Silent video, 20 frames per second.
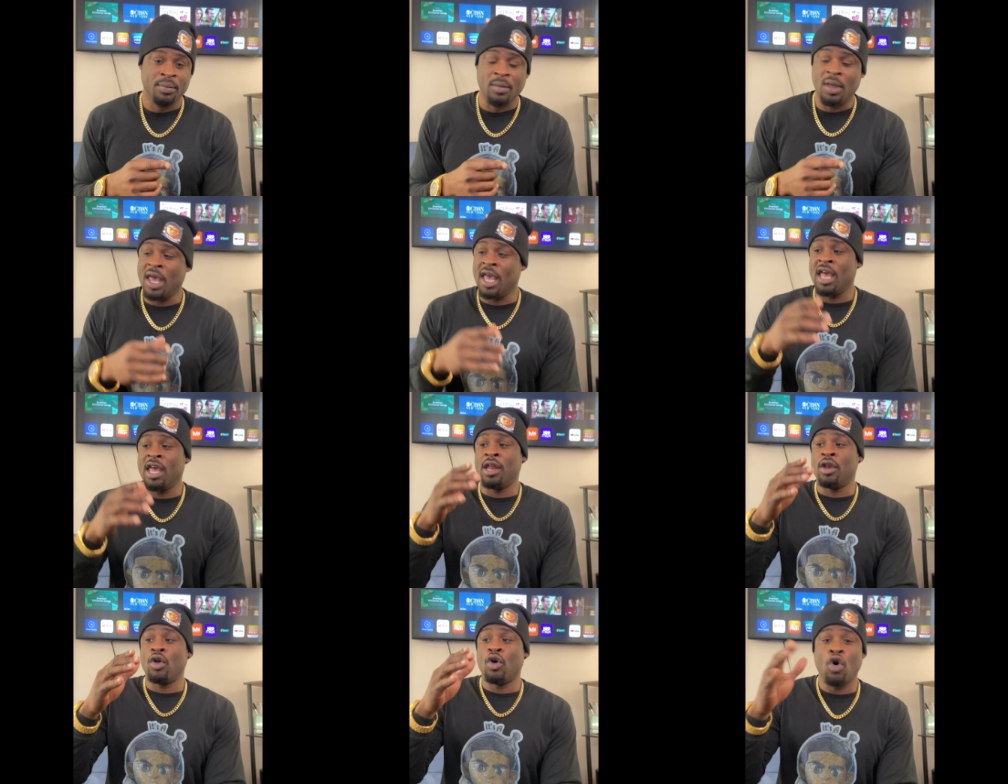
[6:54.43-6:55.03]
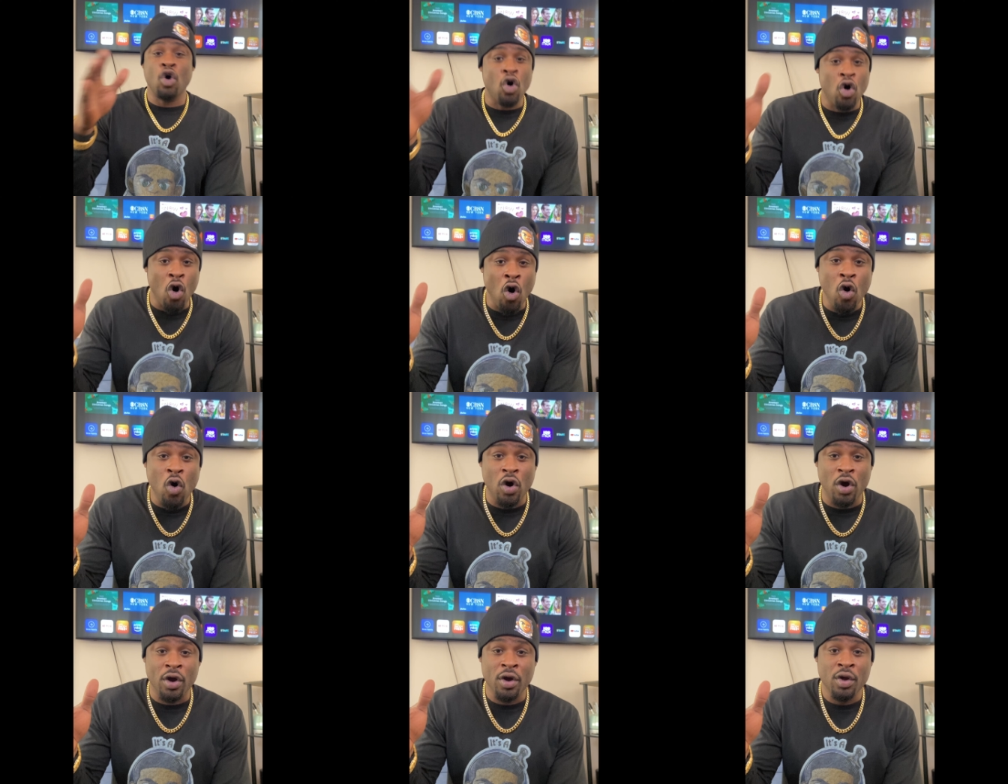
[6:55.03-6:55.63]
And
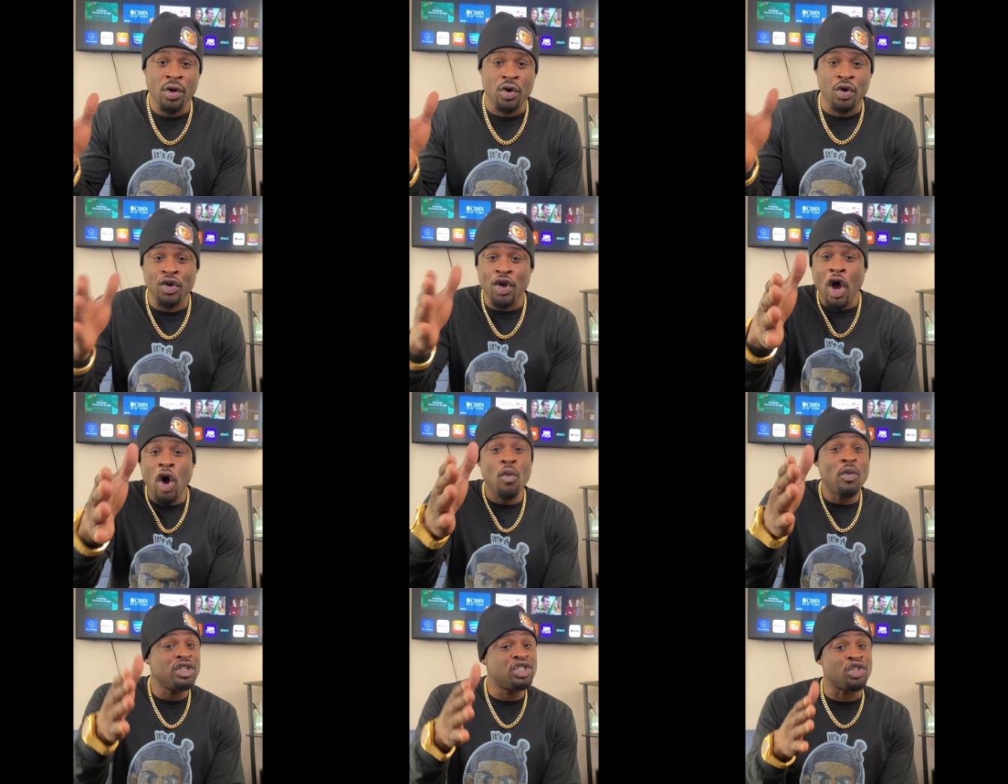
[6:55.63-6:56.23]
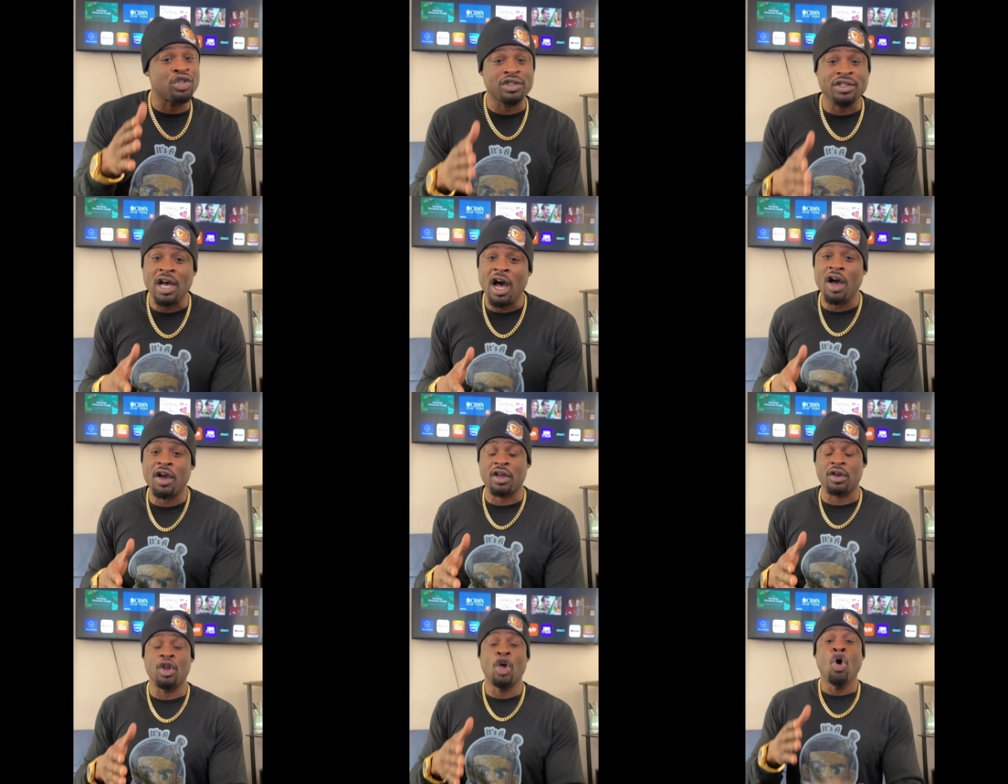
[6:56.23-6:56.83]
or know what you're
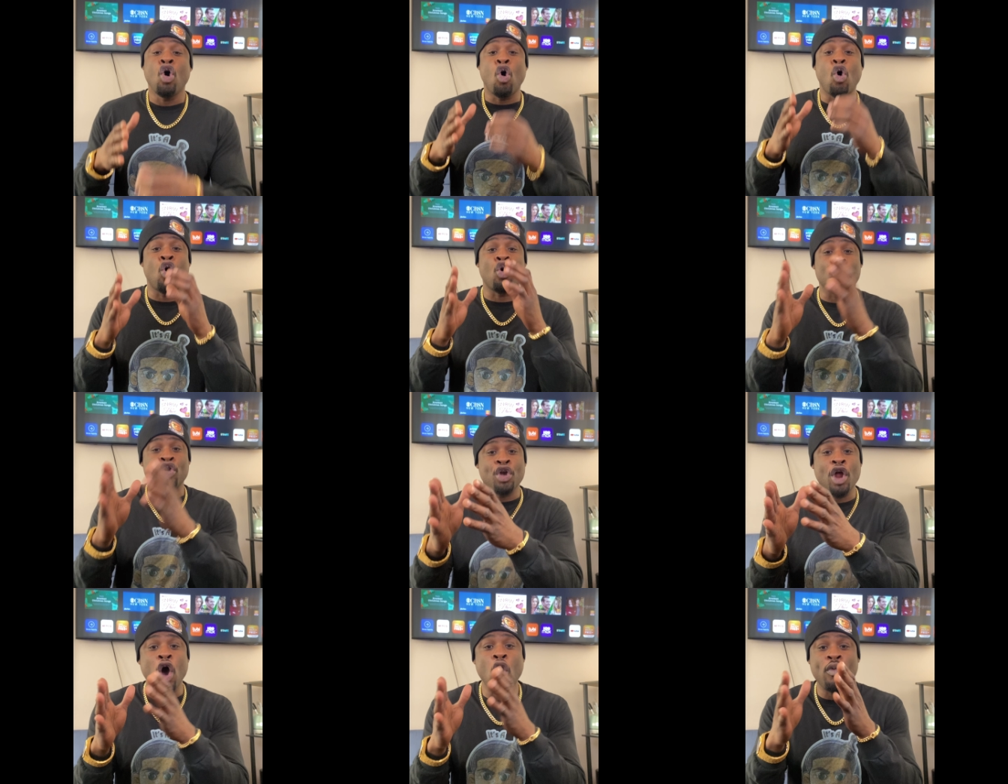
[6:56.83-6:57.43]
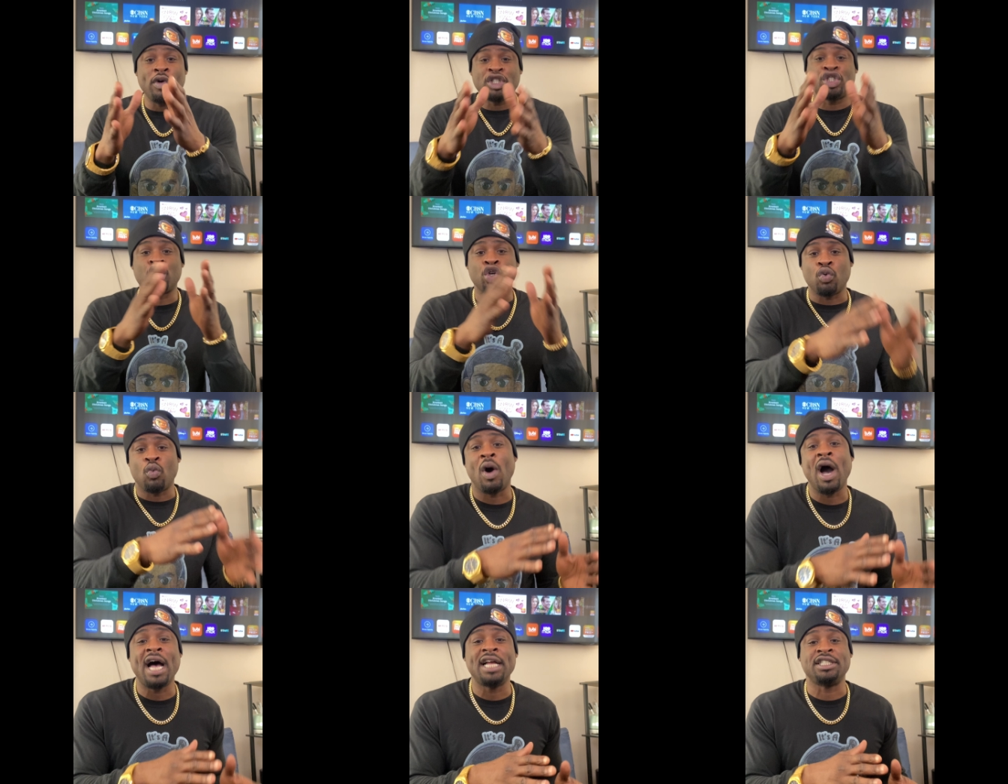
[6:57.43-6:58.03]
talking, or know what you're
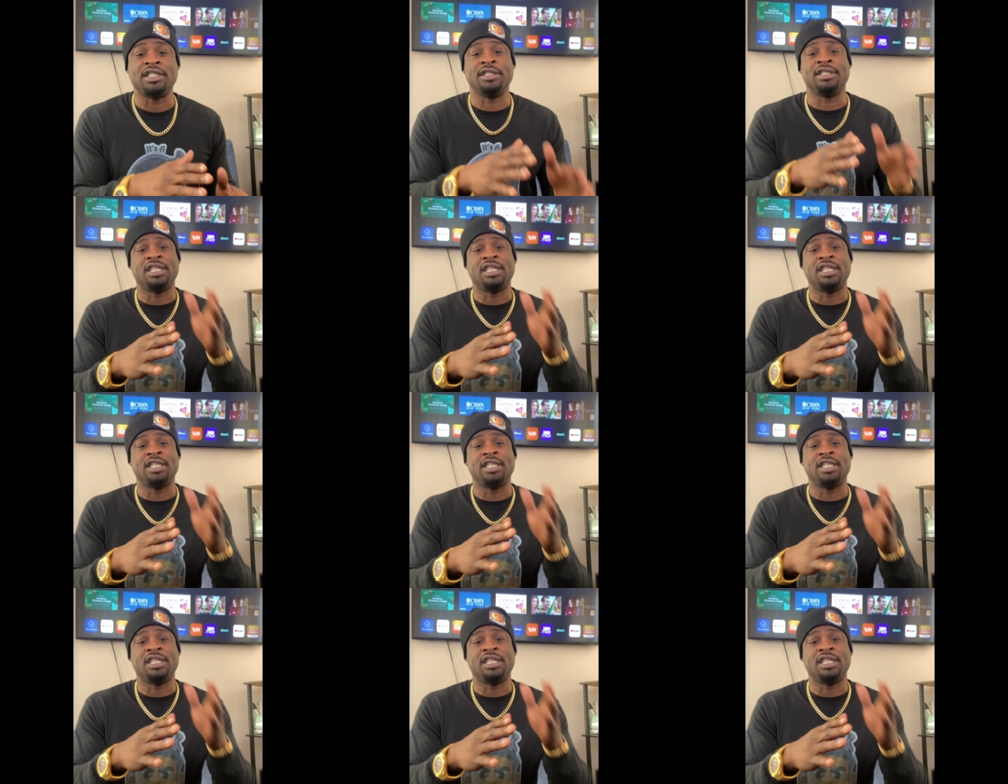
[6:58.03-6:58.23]
watching.